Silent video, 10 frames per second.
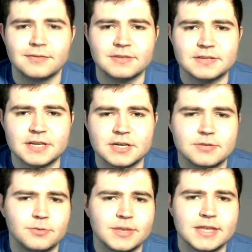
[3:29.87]

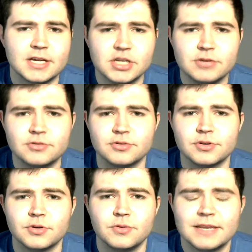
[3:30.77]
conversations with their
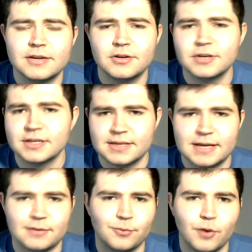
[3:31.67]
children who didn't
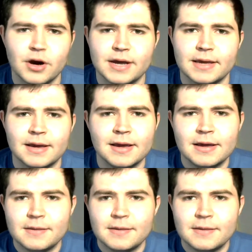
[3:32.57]
understand why